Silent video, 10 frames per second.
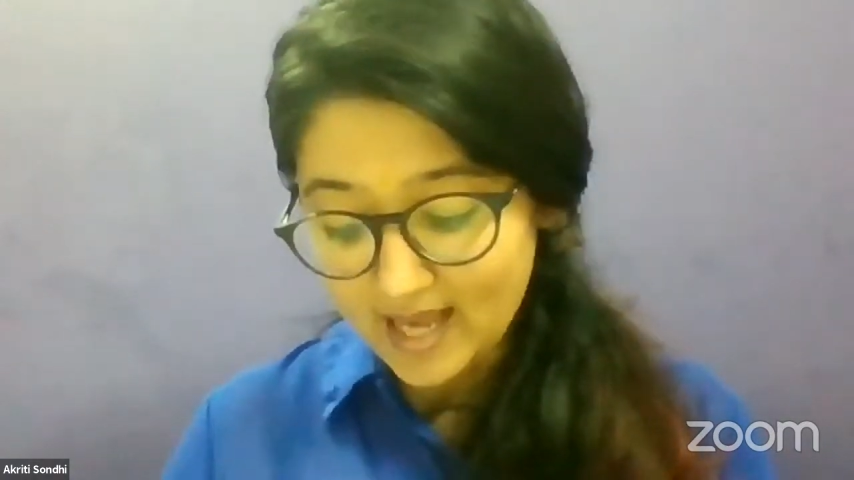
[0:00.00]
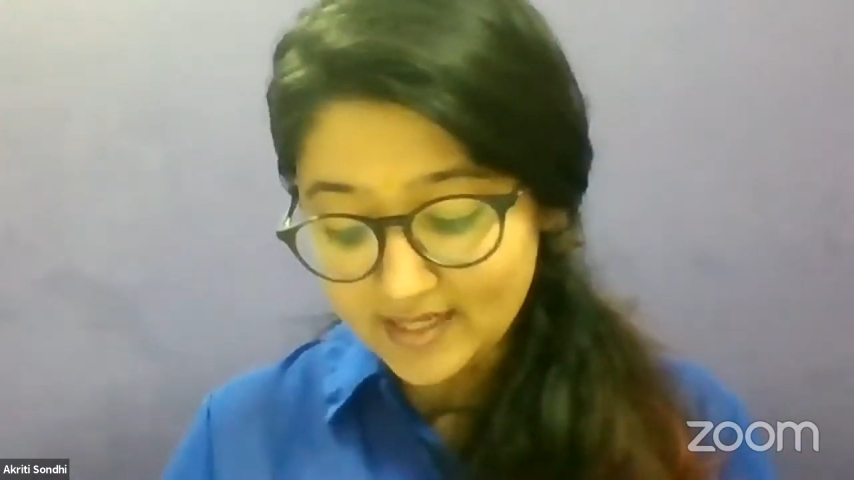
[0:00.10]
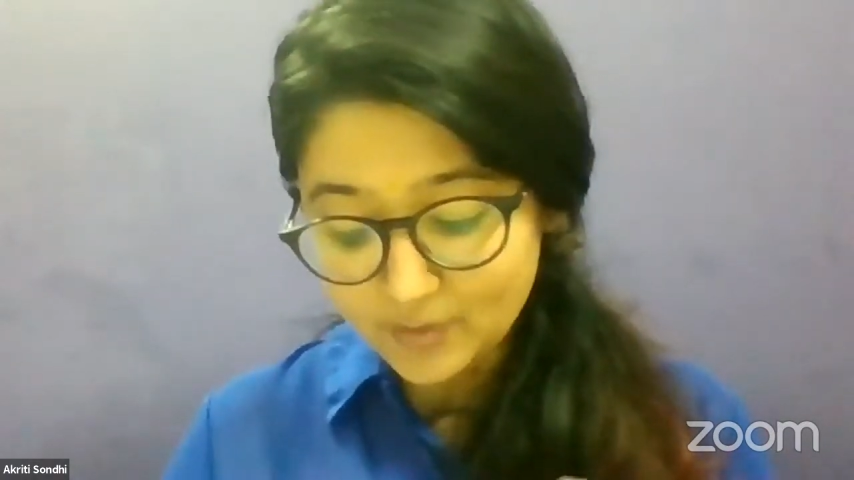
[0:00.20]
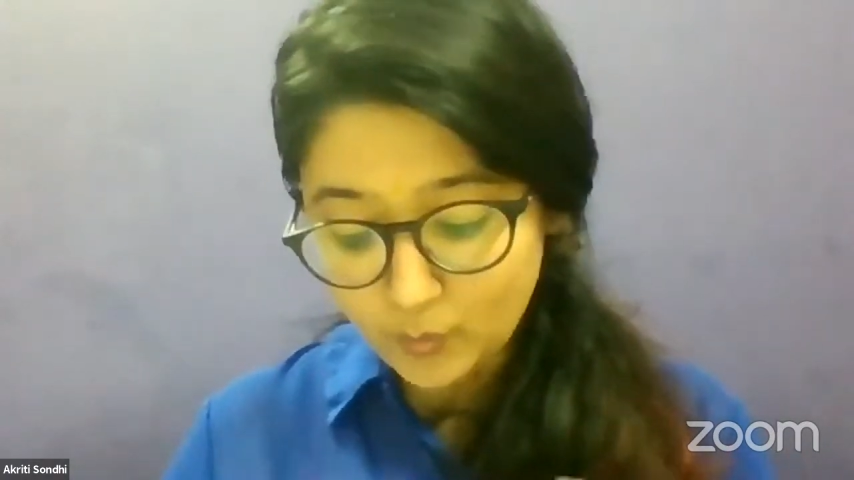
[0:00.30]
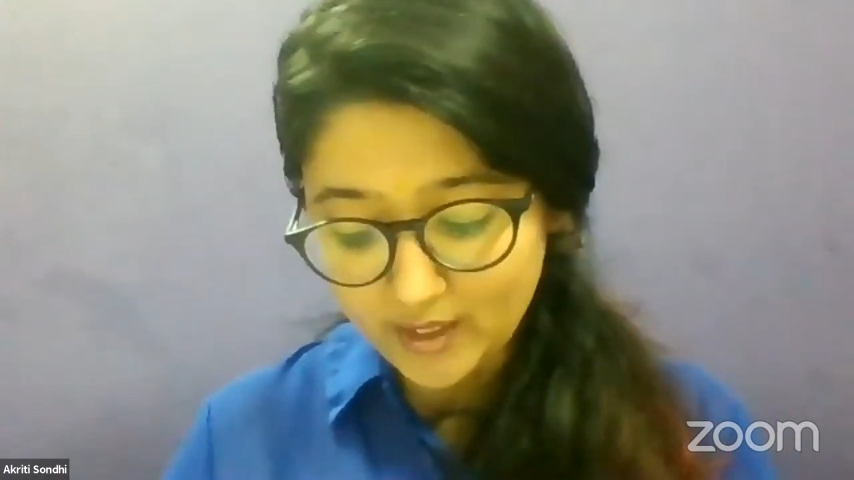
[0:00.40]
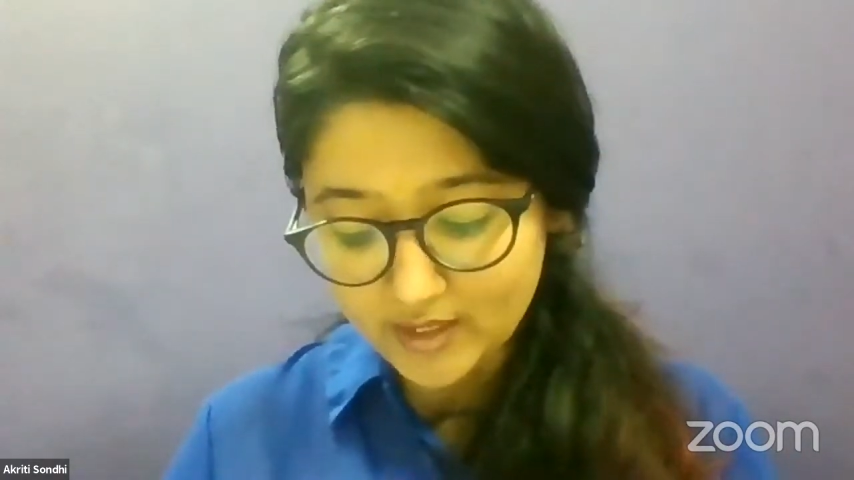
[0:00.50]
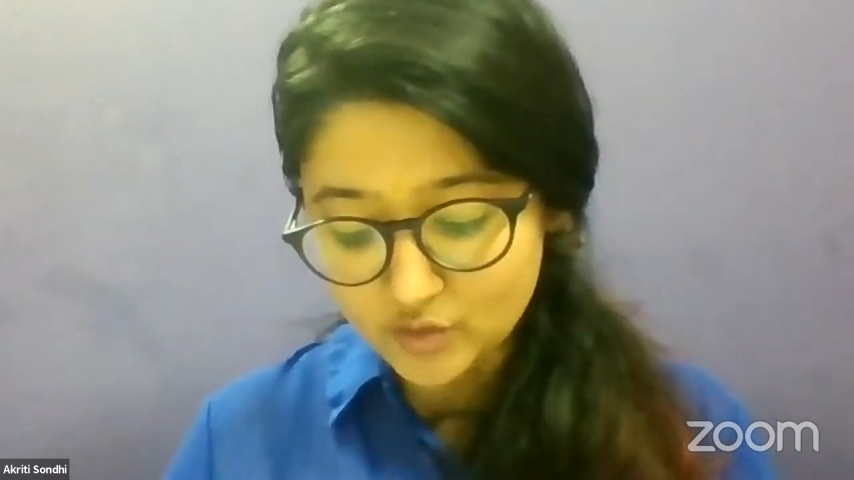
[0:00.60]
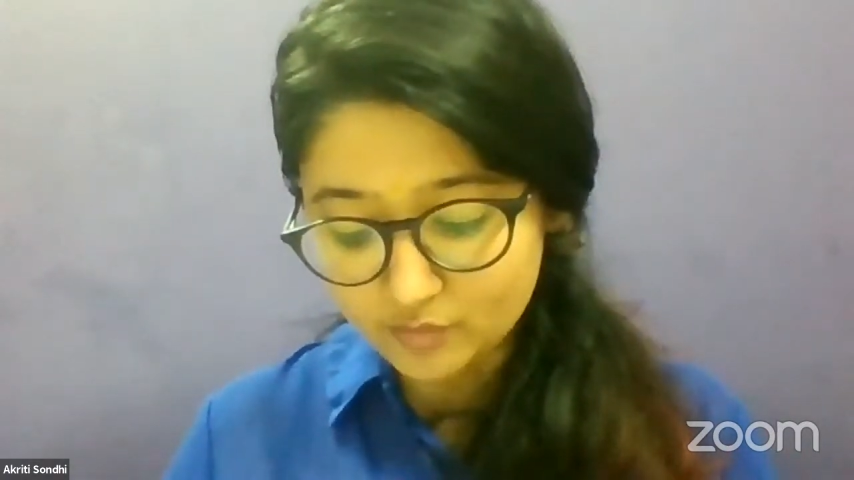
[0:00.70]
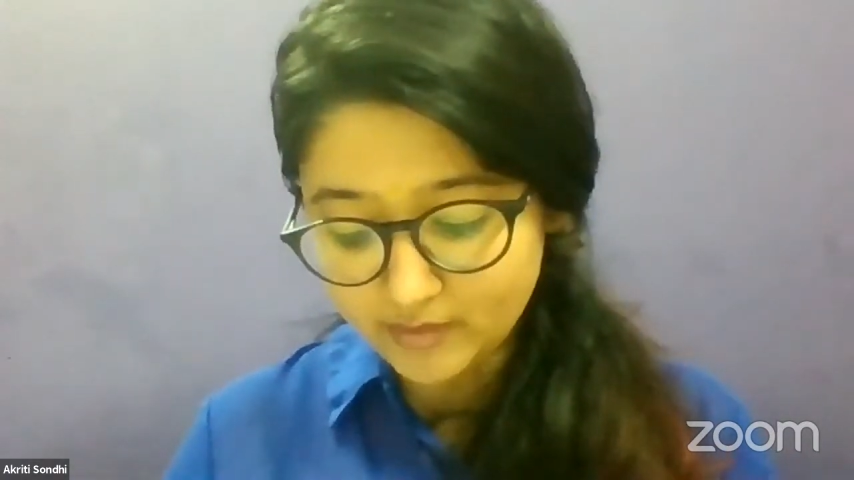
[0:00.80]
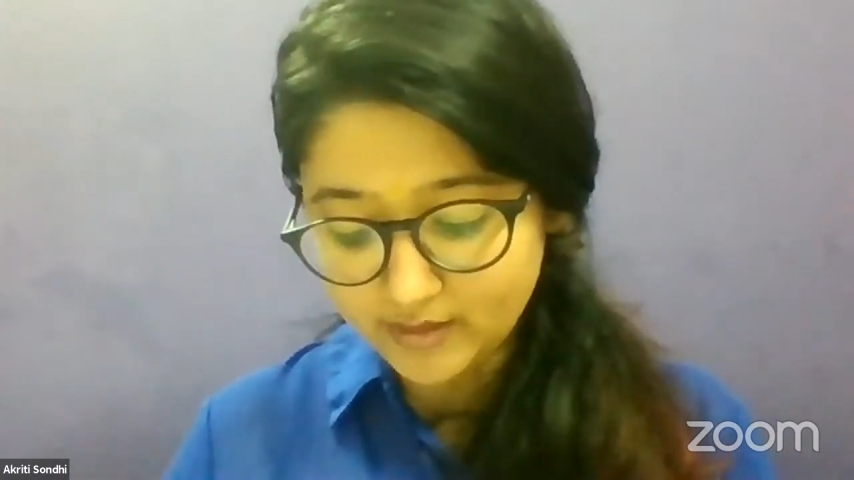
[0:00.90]
and a way
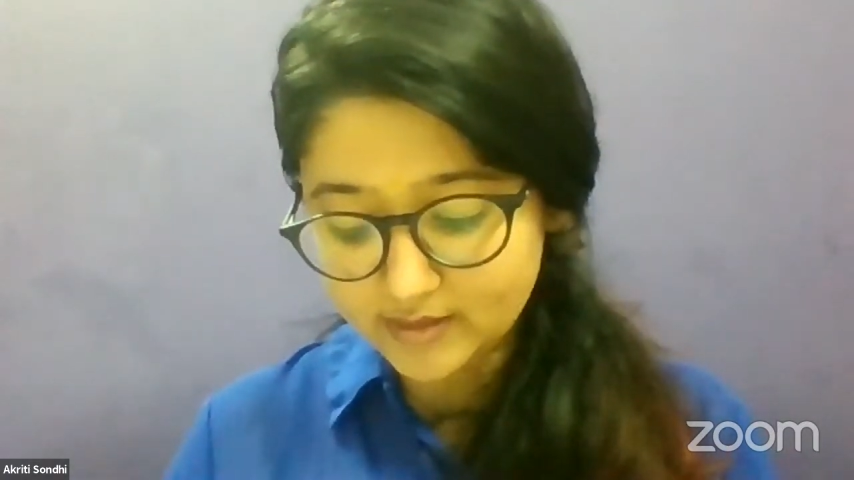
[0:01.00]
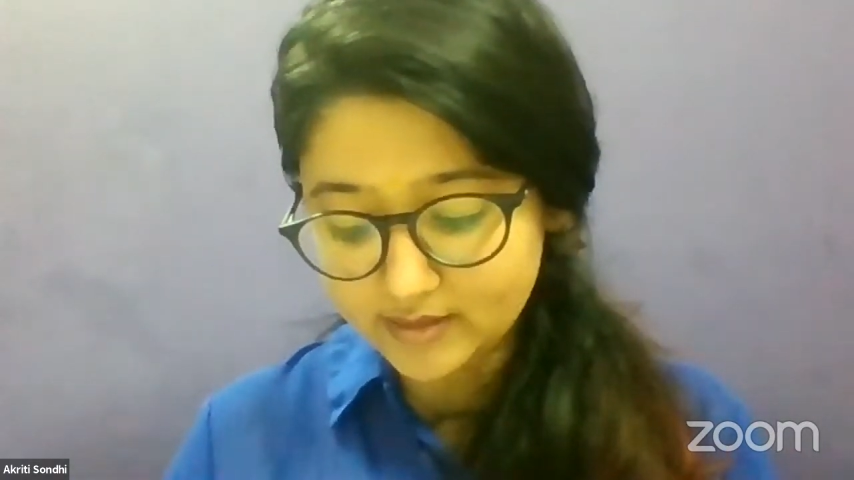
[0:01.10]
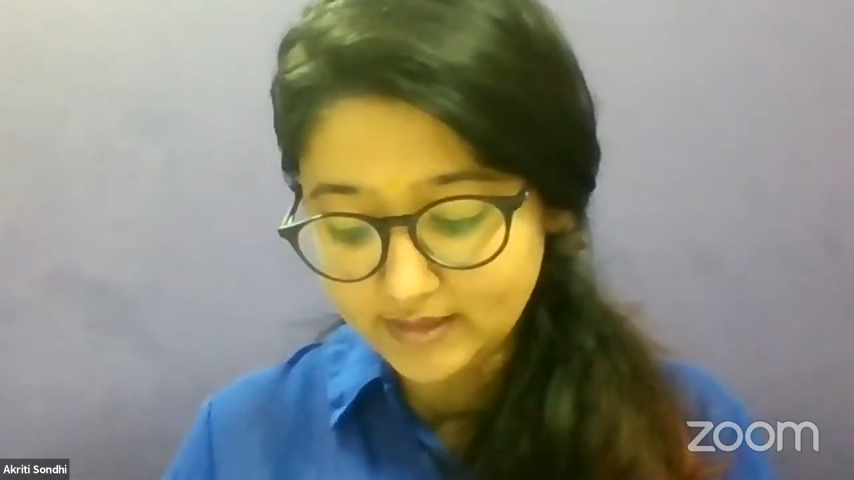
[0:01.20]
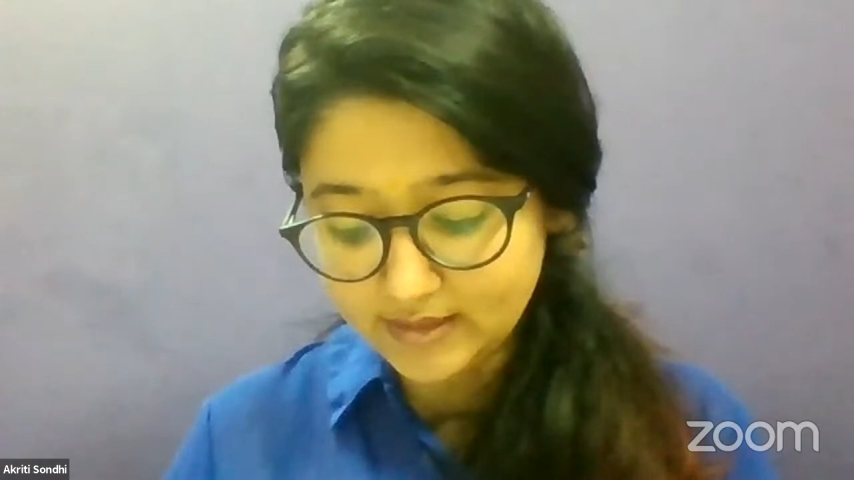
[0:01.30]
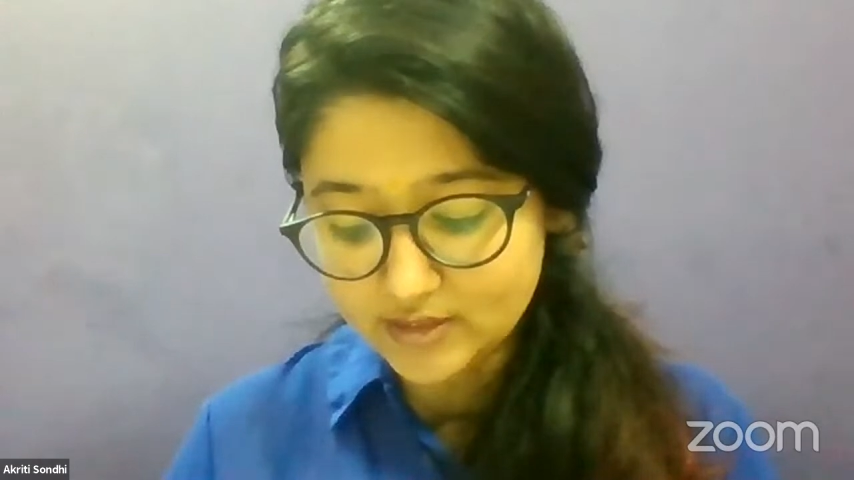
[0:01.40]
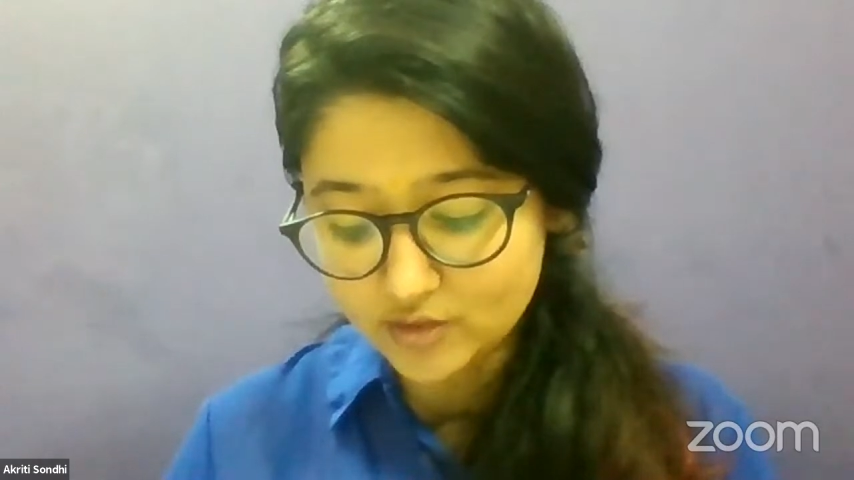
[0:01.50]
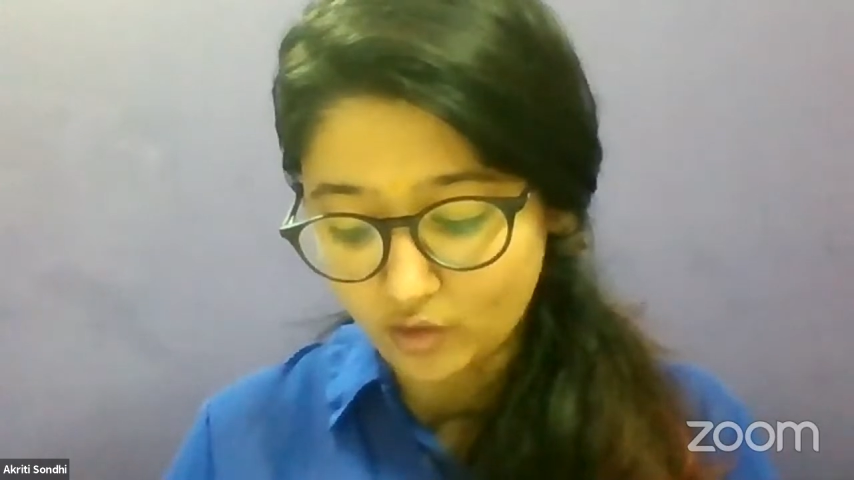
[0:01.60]
to meet the needs